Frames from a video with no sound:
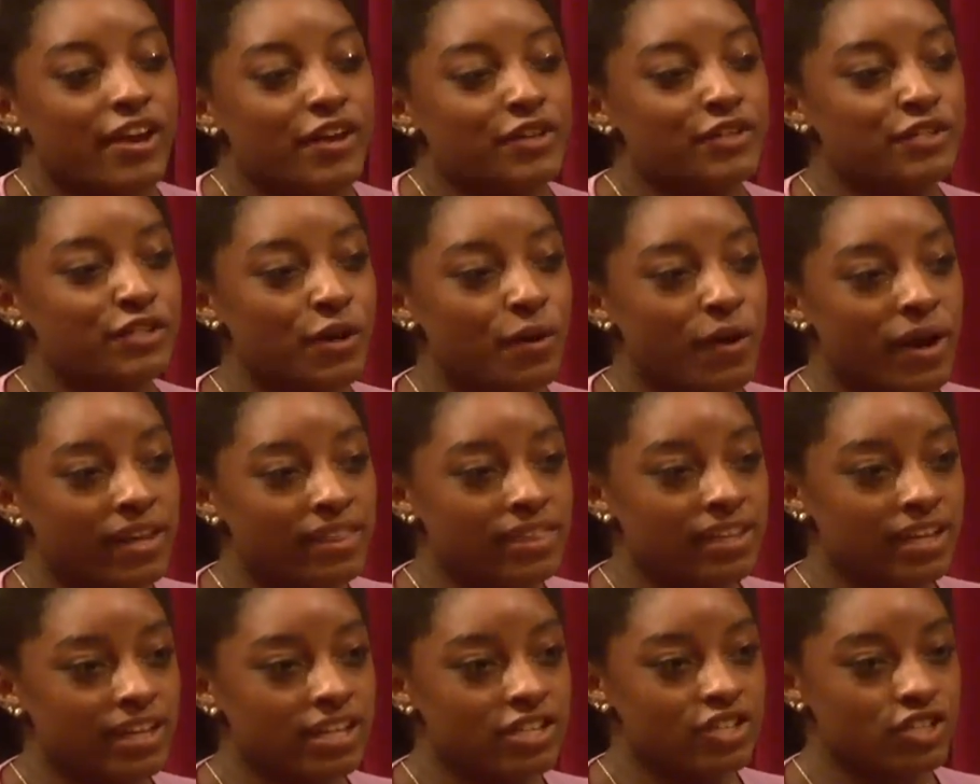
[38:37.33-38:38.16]
So I
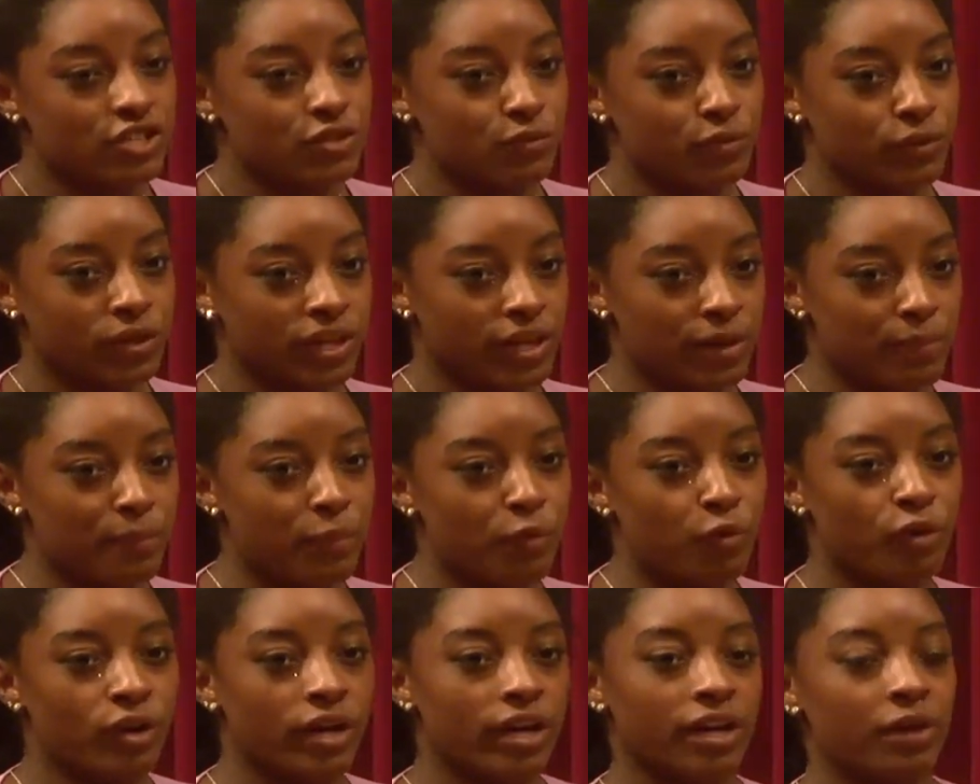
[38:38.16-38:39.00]
think it's just really
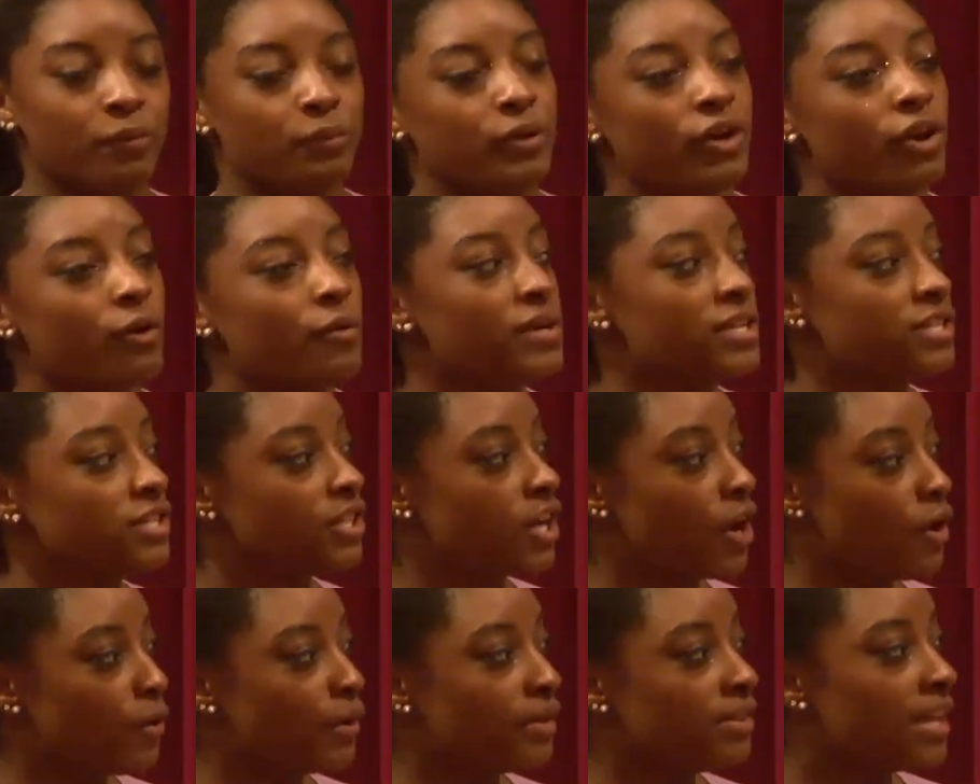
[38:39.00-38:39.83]
important, and we always
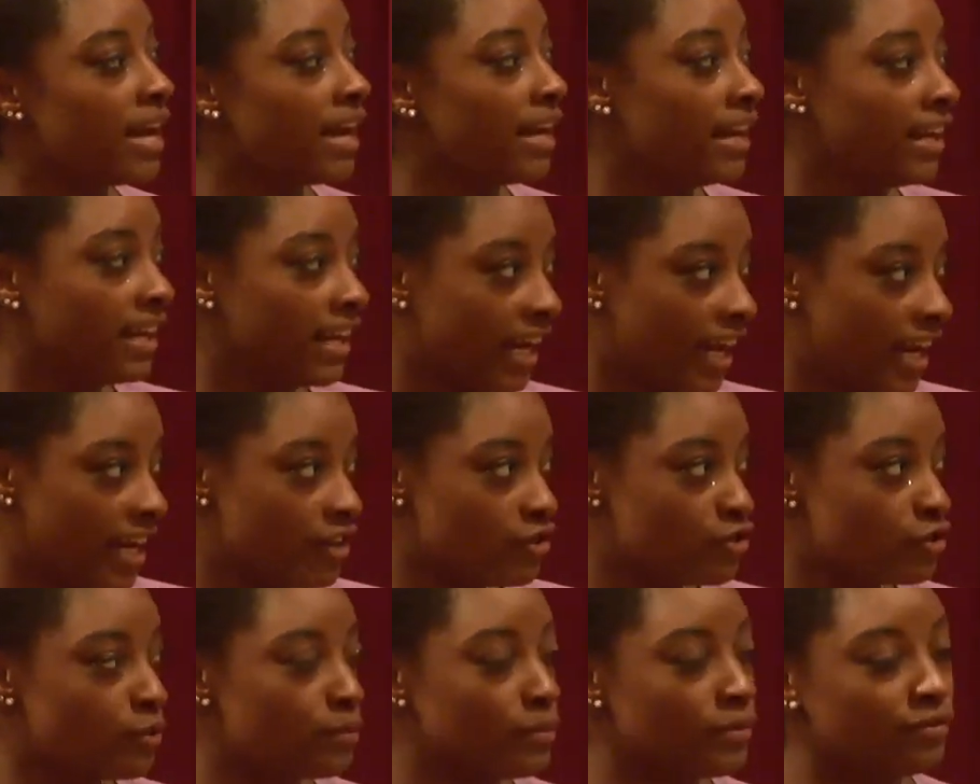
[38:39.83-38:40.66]
go and light a
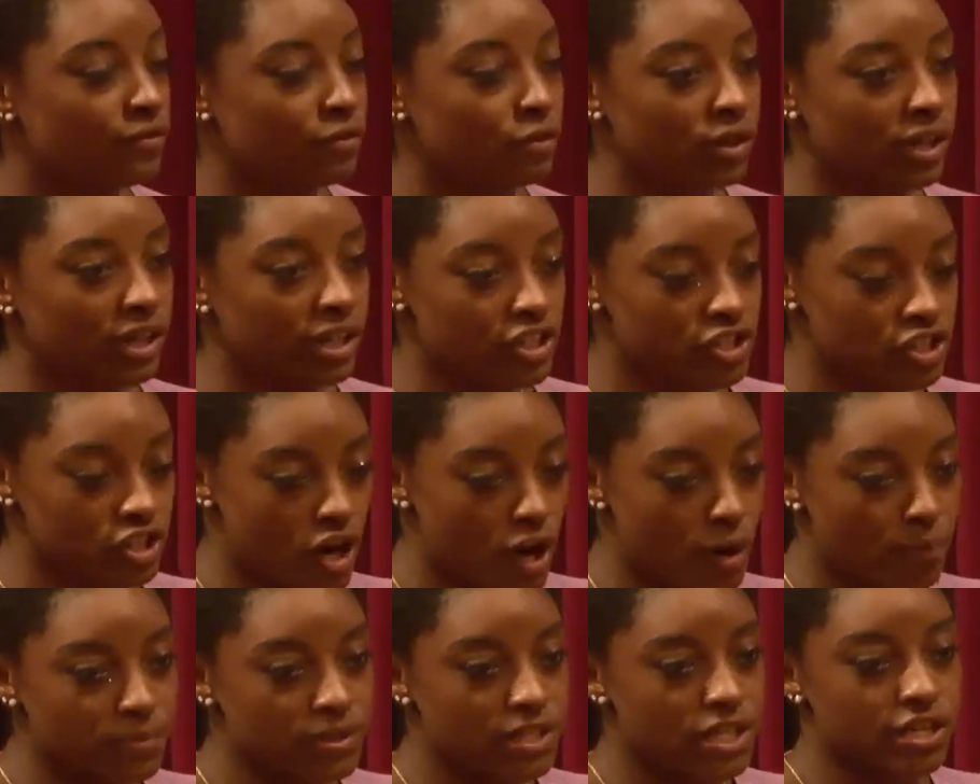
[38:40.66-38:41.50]
candle before each
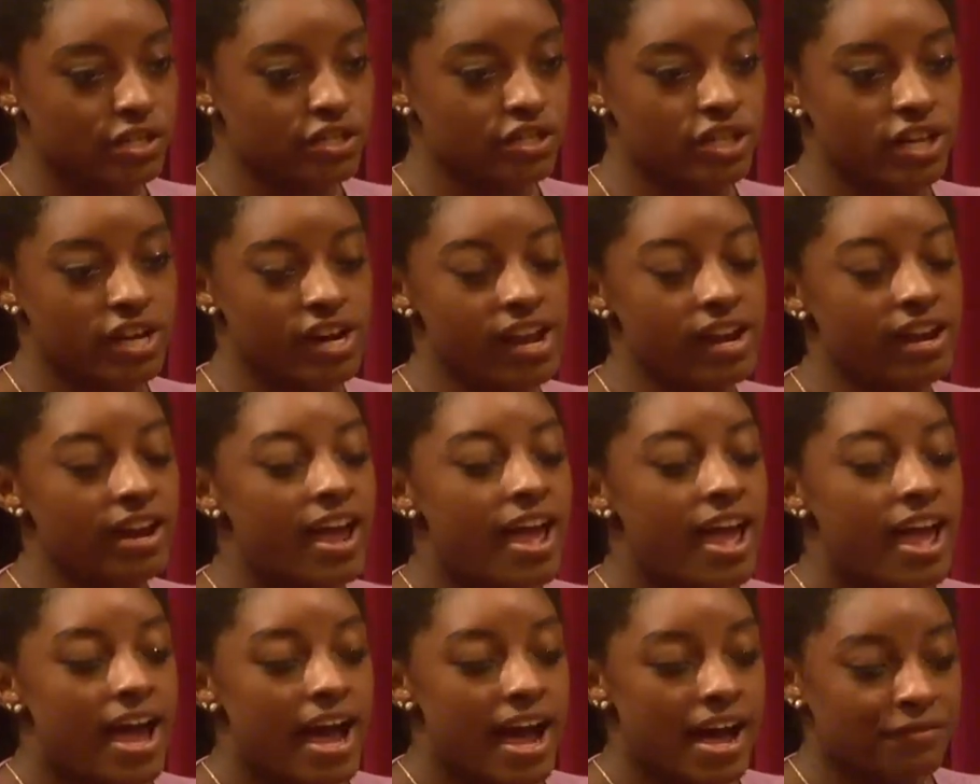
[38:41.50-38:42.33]
competition and
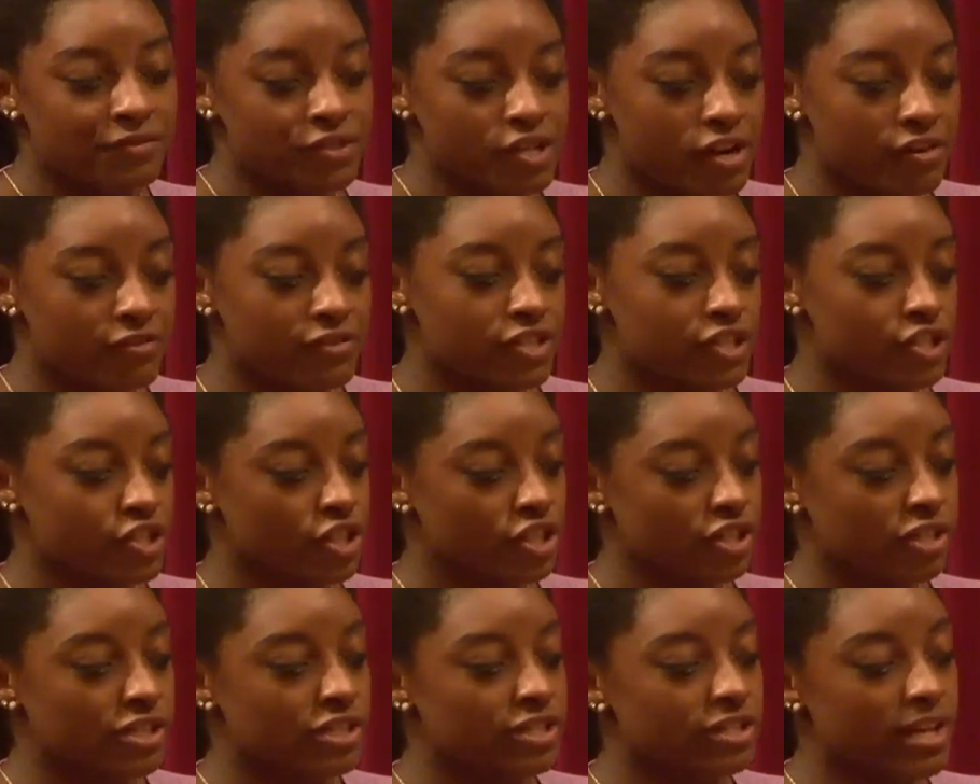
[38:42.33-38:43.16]
after every
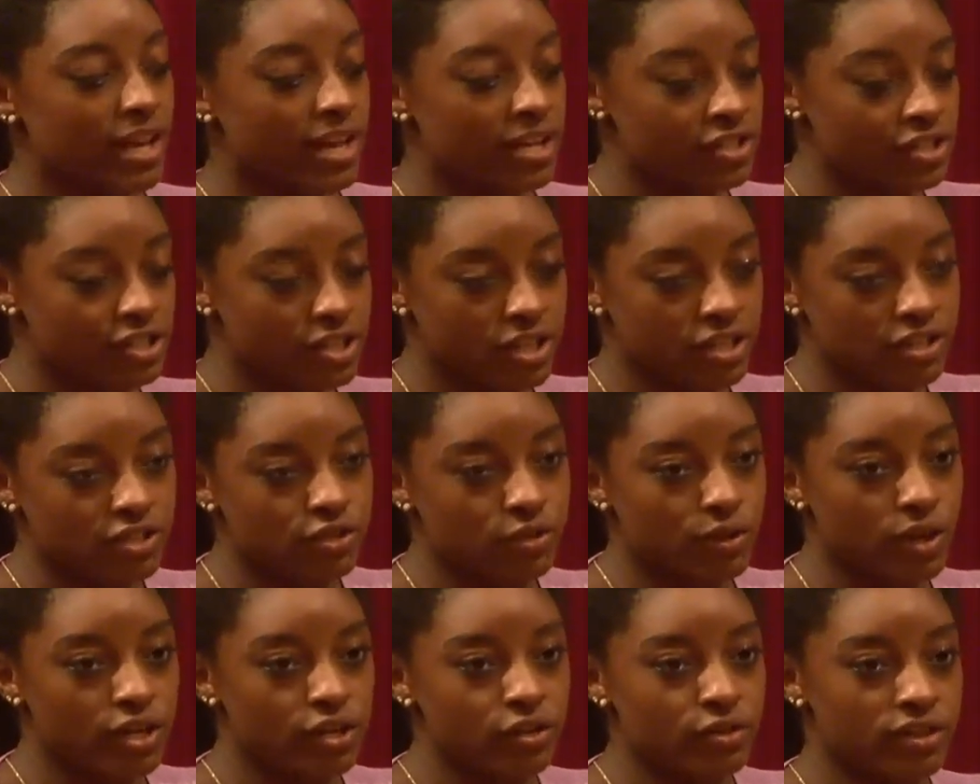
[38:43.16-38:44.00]
church session.
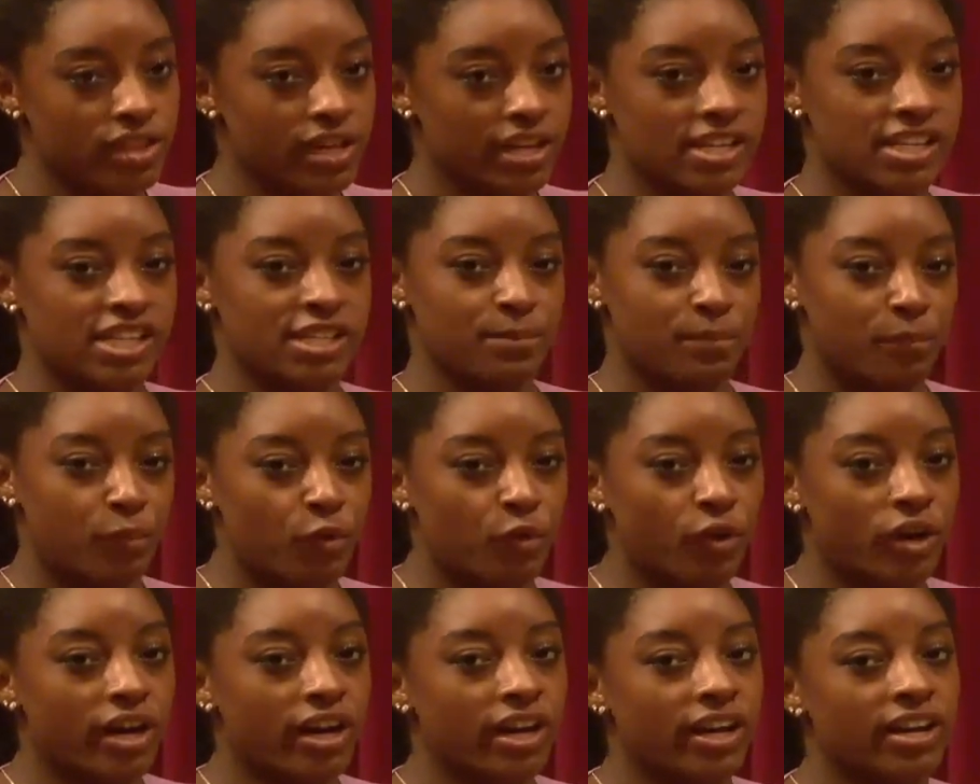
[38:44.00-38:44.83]
So I do think it's
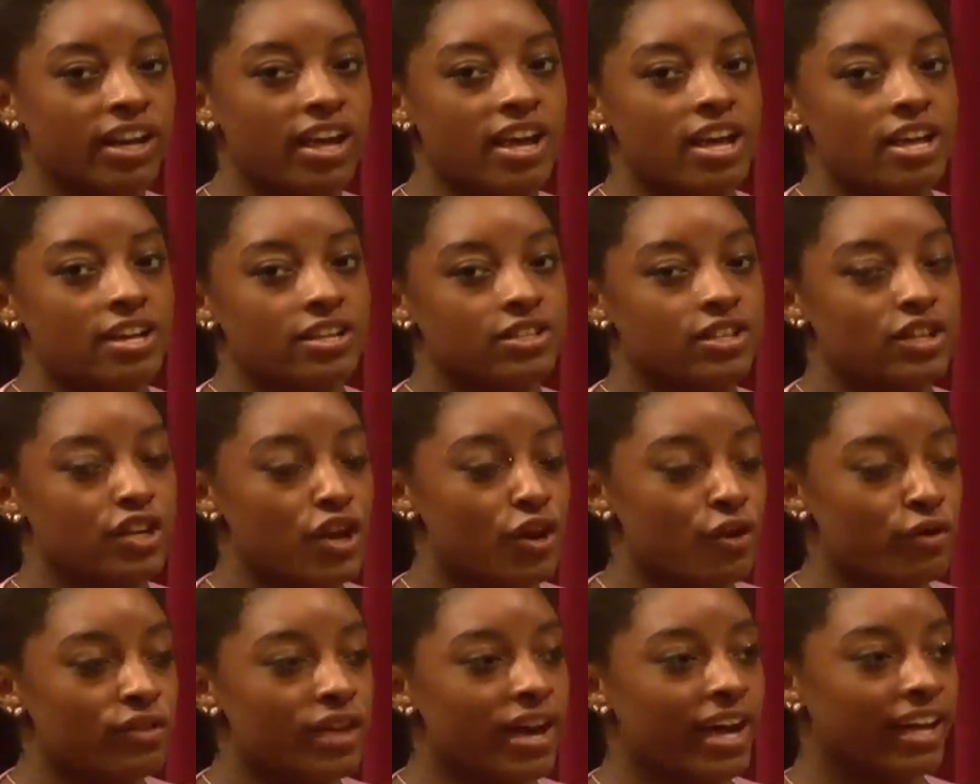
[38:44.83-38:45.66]
important to
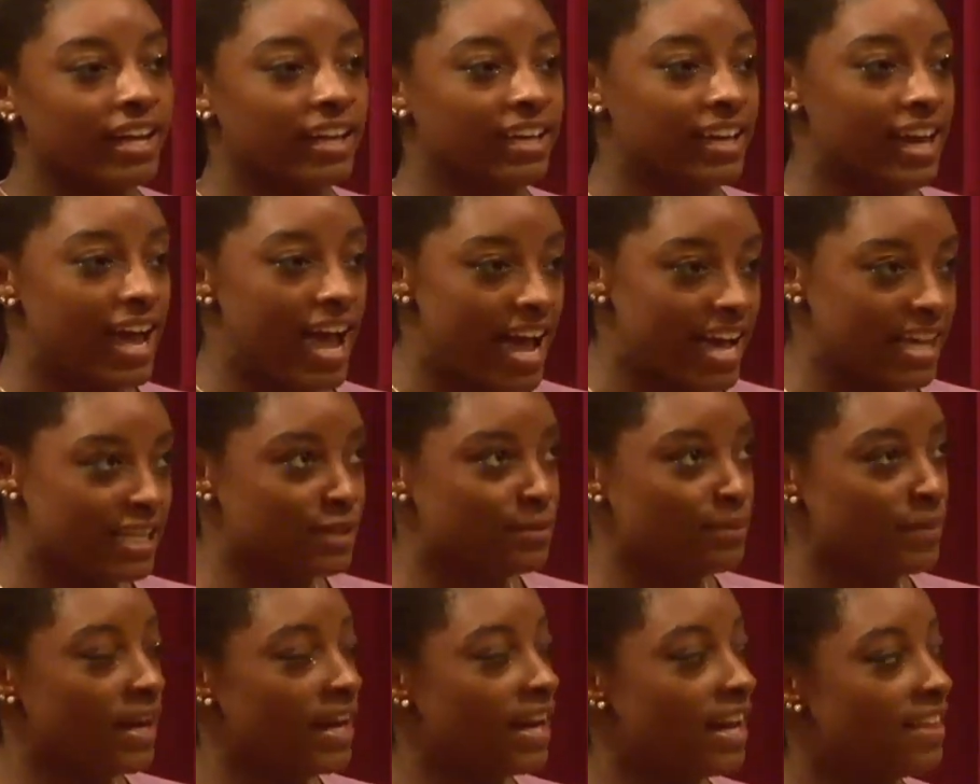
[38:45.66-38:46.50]
know that he
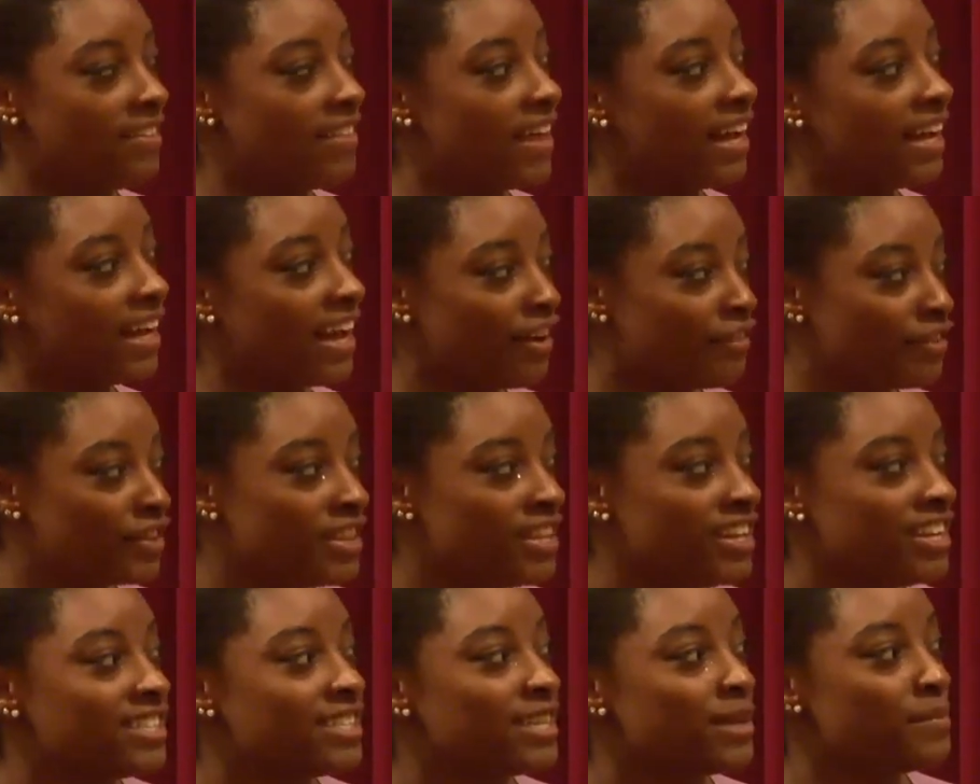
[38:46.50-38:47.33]
has me, and like
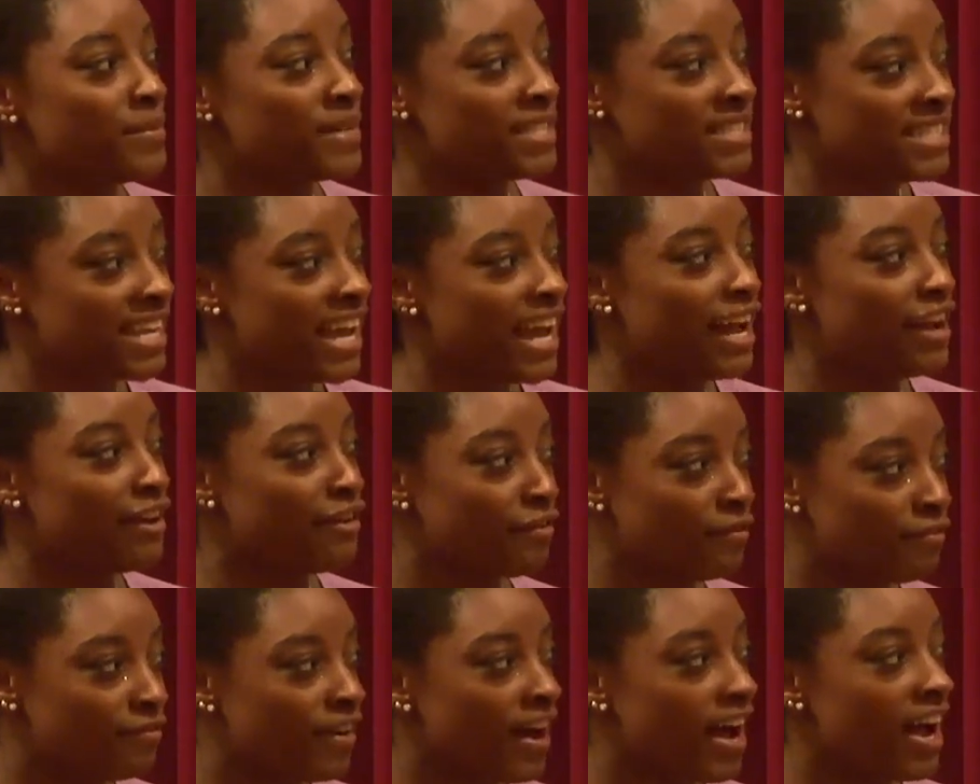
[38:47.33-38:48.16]
everything's gonna be safe, yeah.